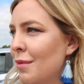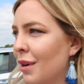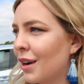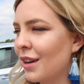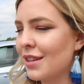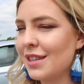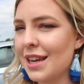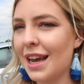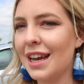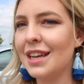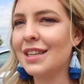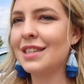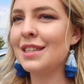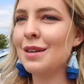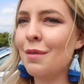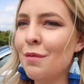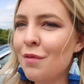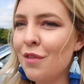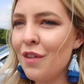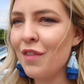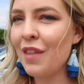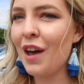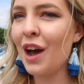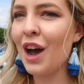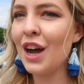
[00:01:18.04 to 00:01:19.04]
because that is
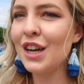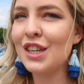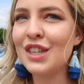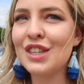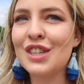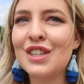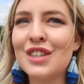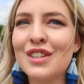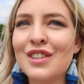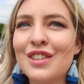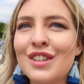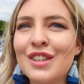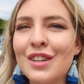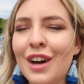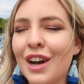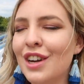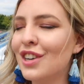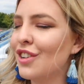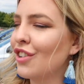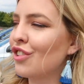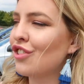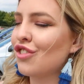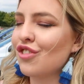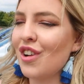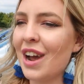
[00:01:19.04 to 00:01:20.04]
something that I
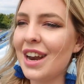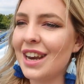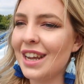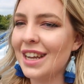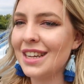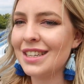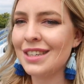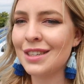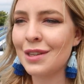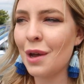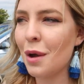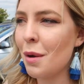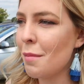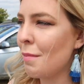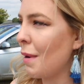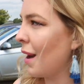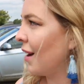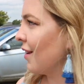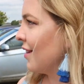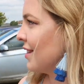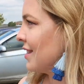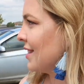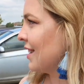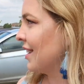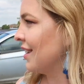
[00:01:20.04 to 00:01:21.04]
just dread it. It's so
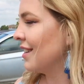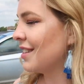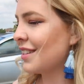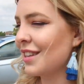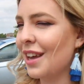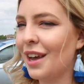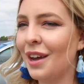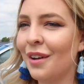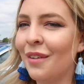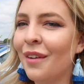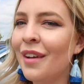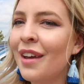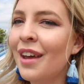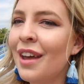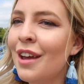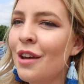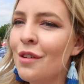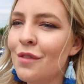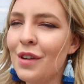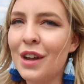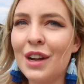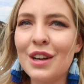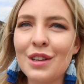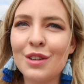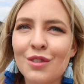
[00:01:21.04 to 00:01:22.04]
embarrassing. So
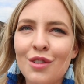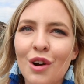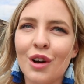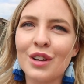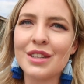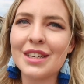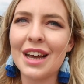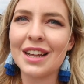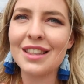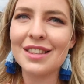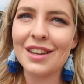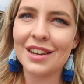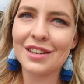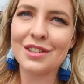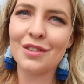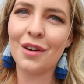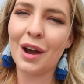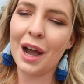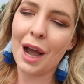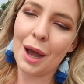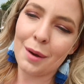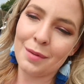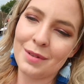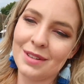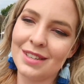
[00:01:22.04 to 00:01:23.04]
fingers crossed that does not
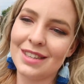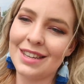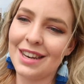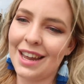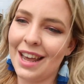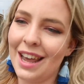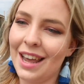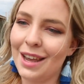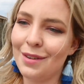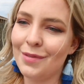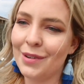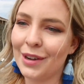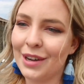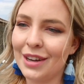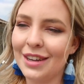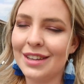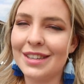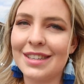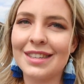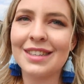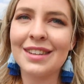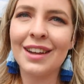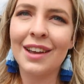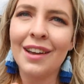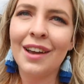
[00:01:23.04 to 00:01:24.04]
happen today,
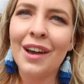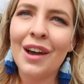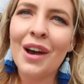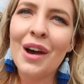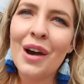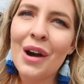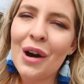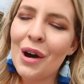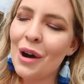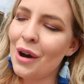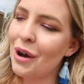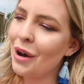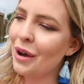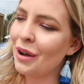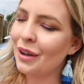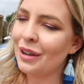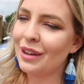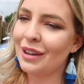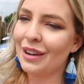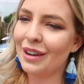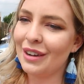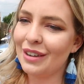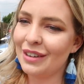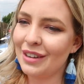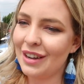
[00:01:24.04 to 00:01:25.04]
because oh
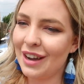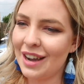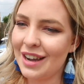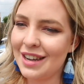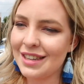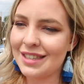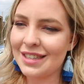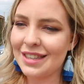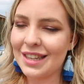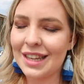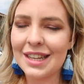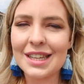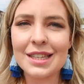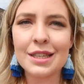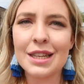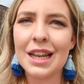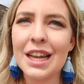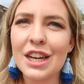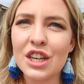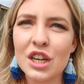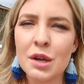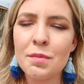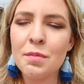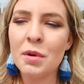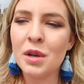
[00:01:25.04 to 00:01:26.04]
God, guys, this
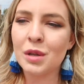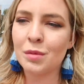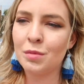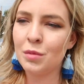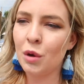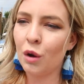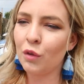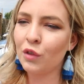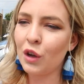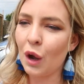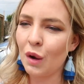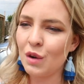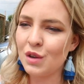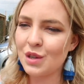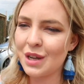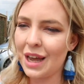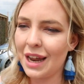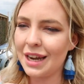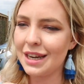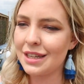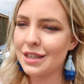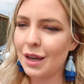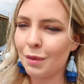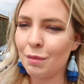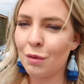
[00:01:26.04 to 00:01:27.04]
literally puts me off going to
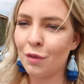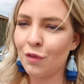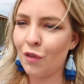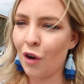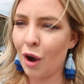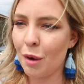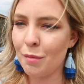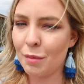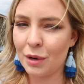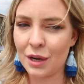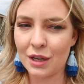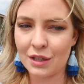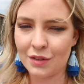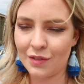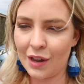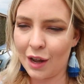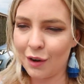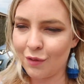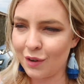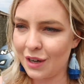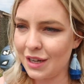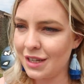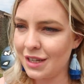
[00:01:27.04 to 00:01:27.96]
any type of farm because of that